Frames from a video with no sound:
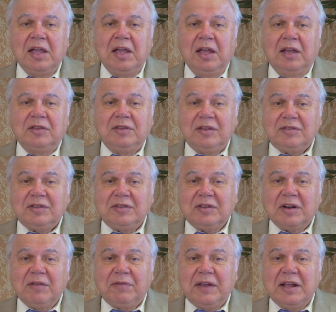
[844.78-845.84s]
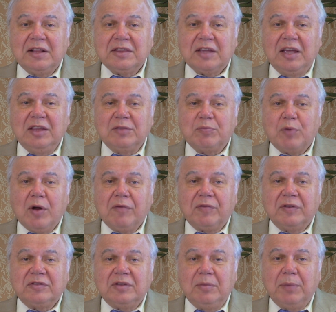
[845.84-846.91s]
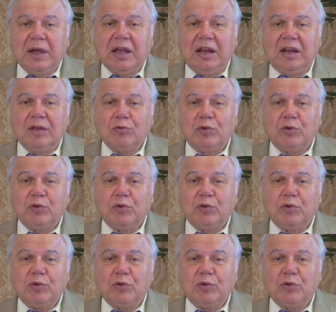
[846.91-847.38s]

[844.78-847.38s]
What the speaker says: This is revealed in prophecy beginning